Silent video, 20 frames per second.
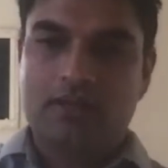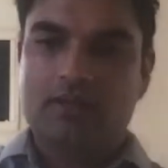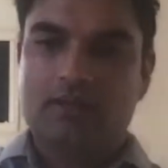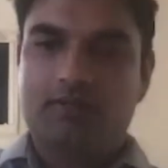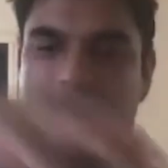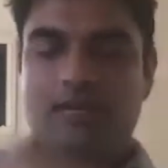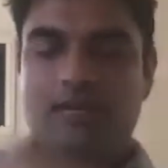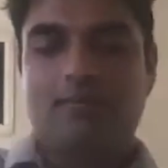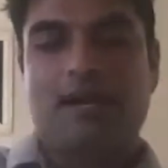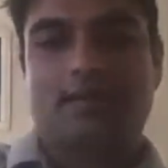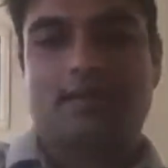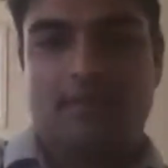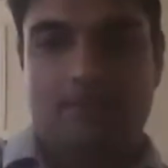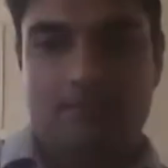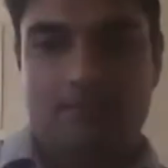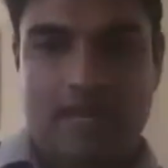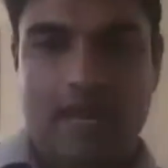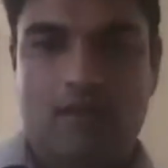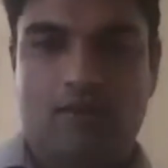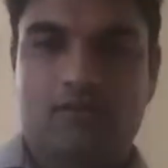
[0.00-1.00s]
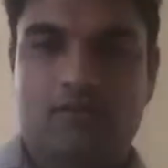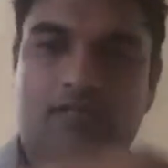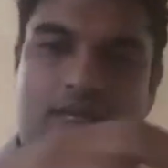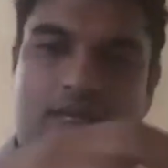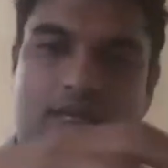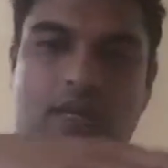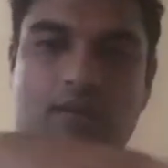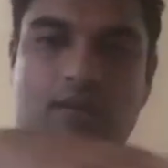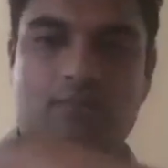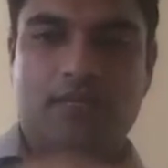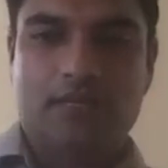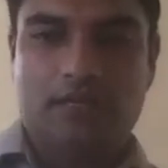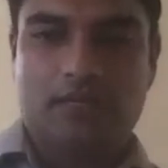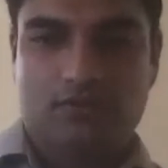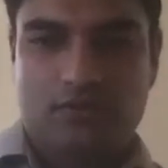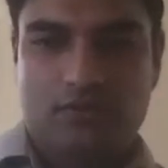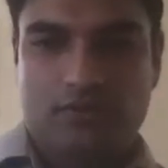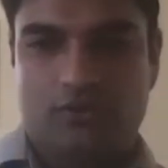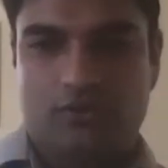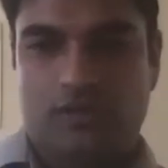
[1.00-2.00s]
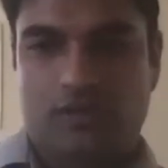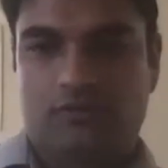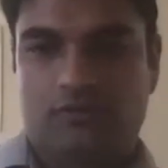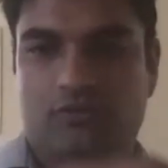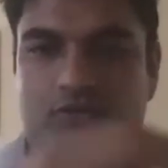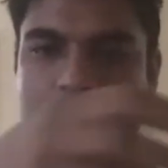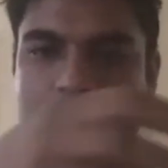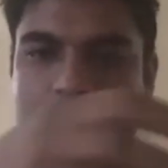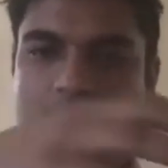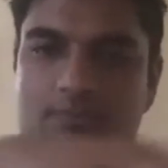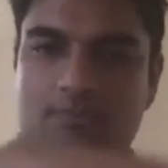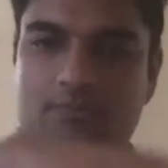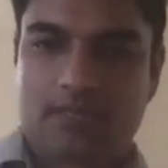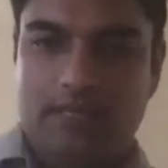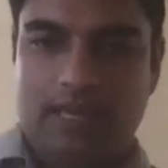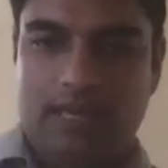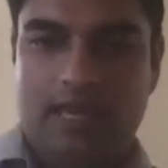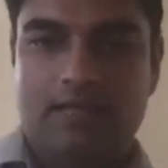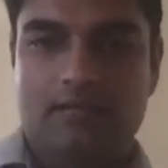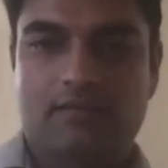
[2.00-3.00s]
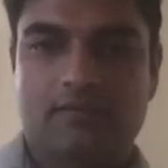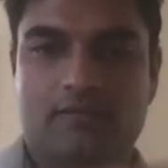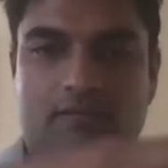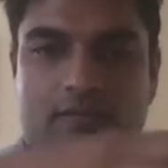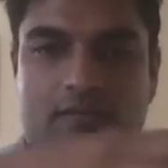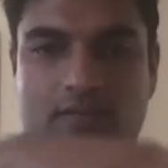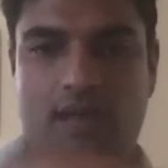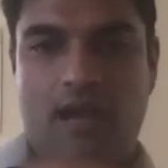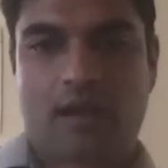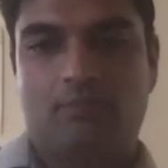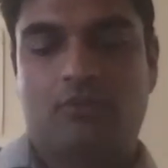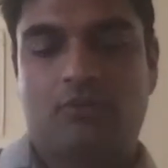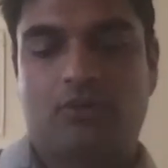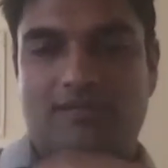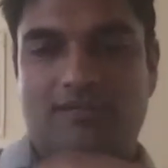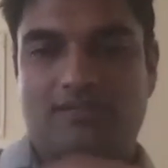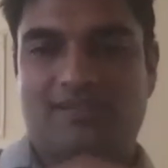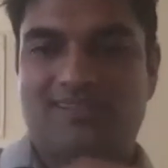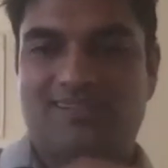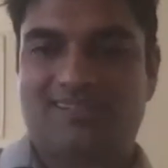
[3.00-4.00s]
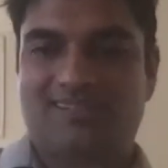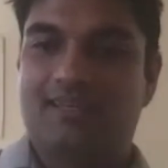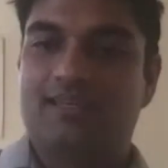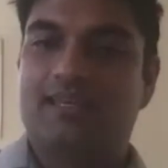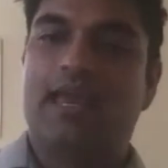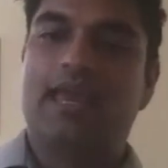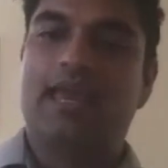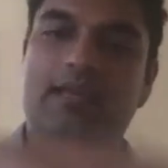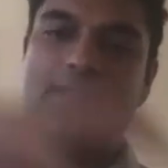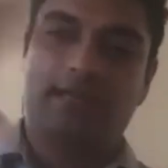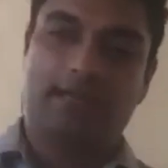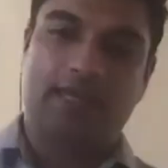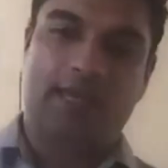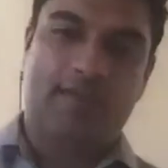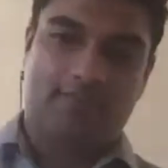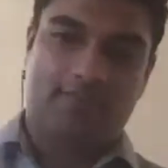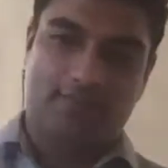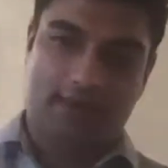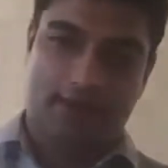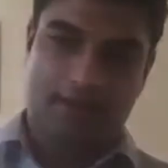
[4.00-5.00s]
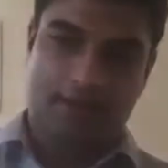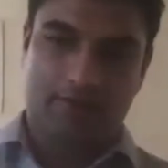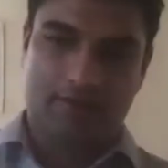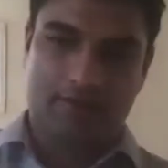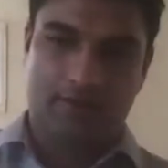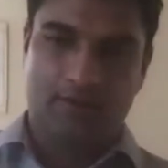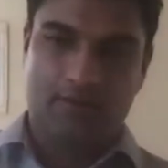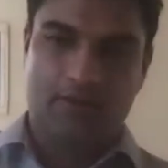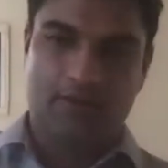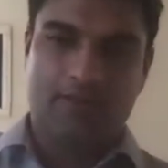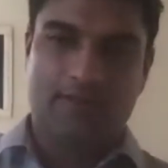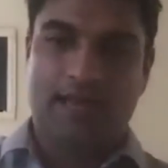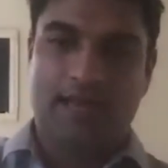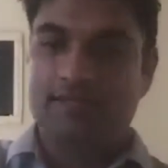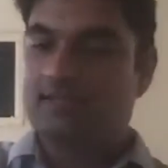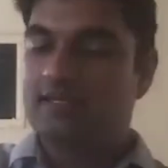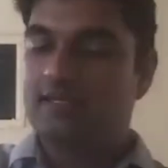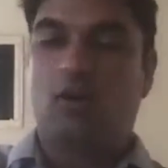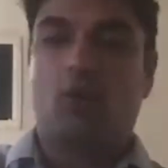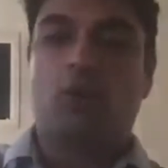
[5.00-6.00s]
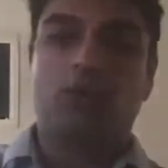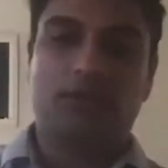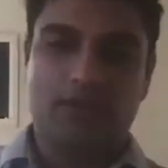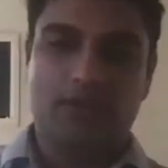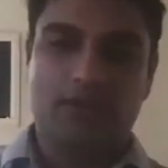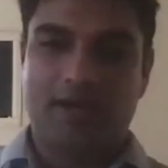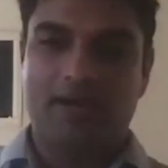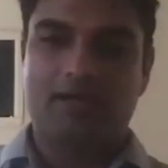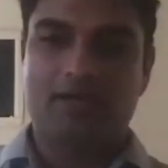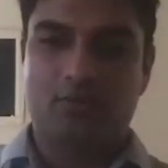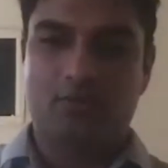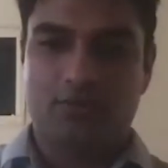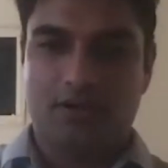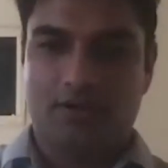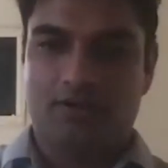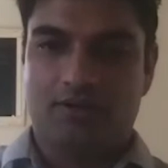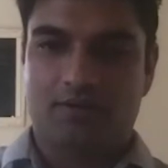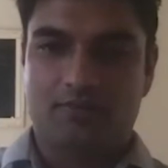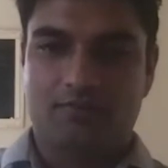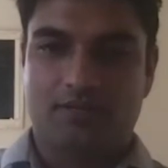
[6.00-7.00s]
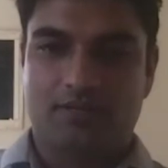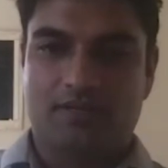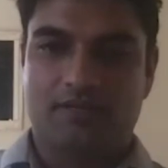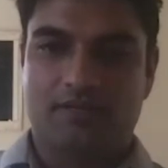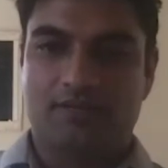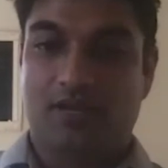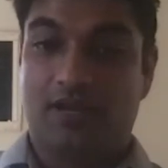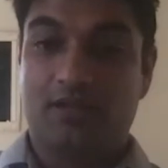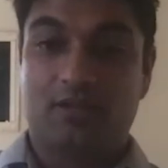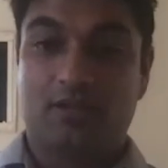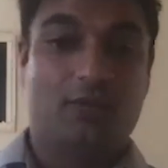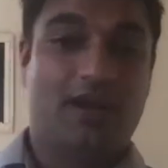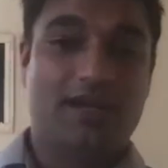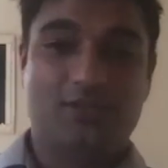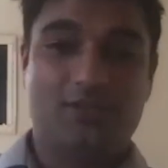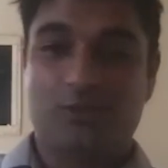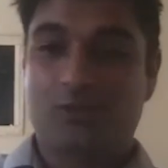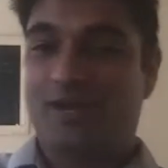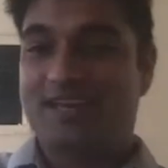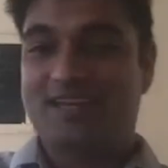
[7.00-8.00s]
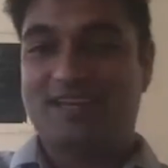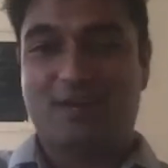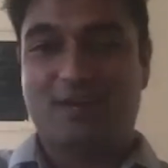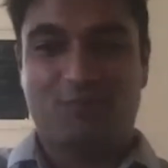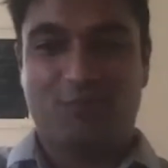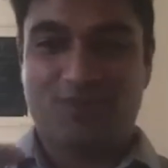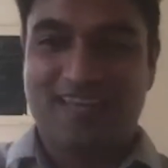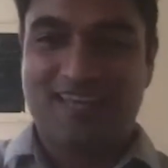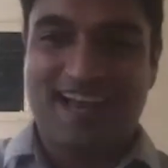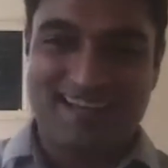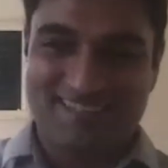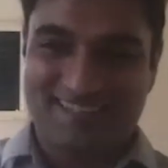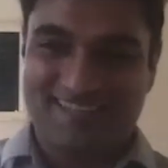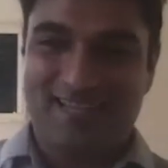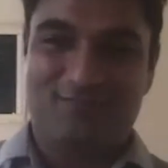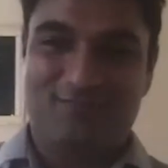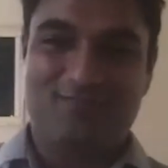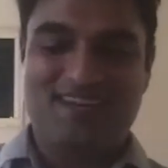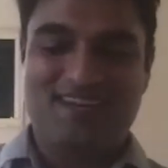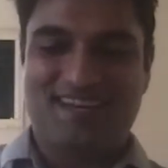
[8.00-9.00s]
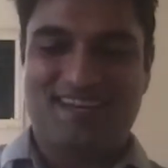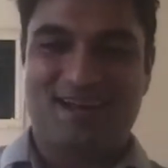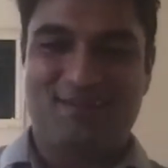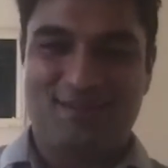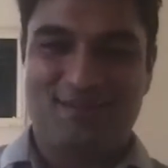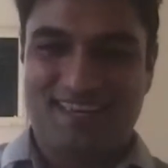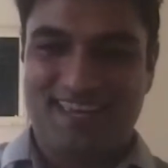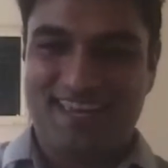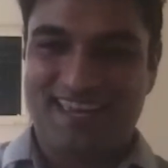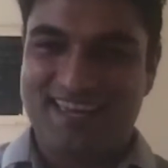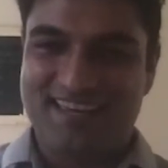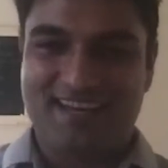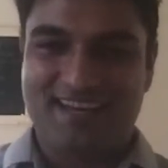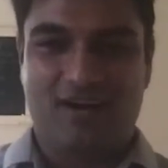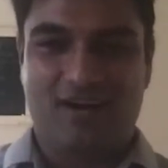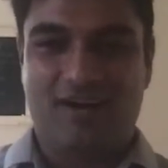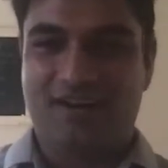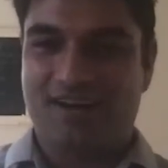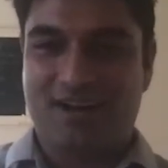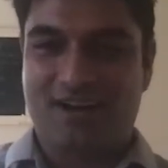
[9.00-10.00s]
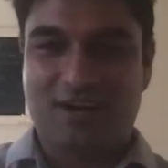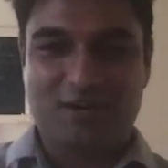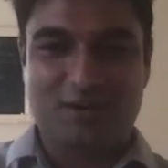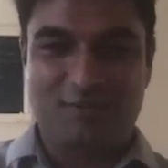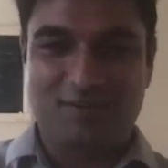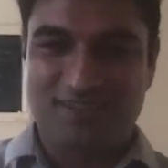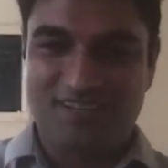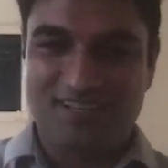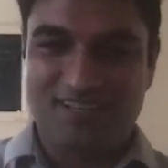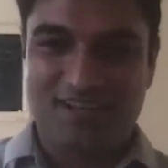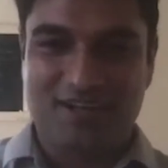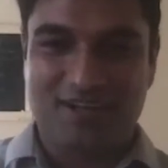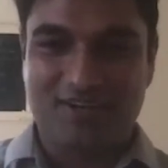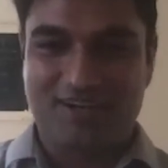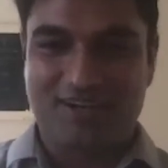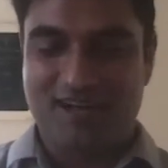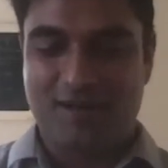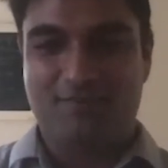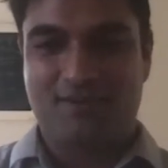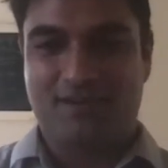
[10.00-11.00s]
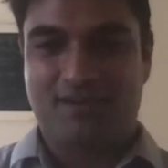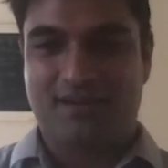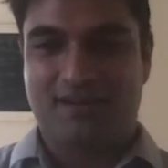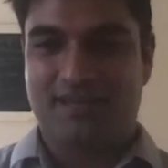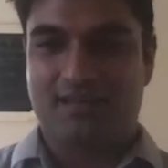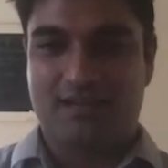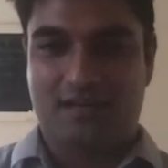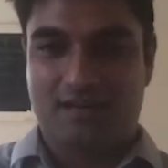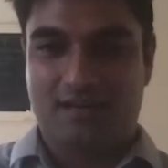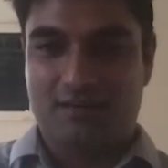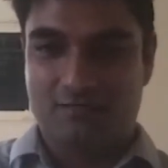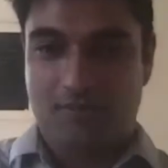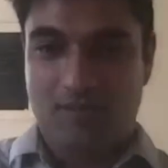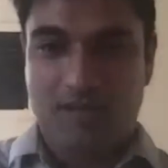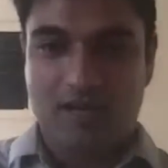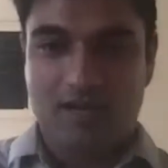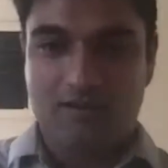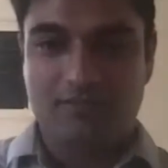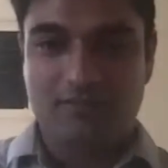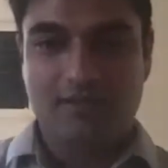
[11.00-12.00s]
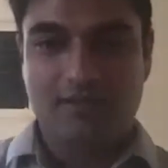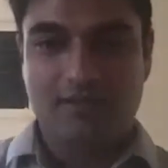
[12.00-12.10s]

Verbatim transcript: Think about them now. Set up the infrastructure, set up the cadence, the thought process today to get there. That's the only way you will, because otherwise you end up with guys like me coming in on a $100 million company and above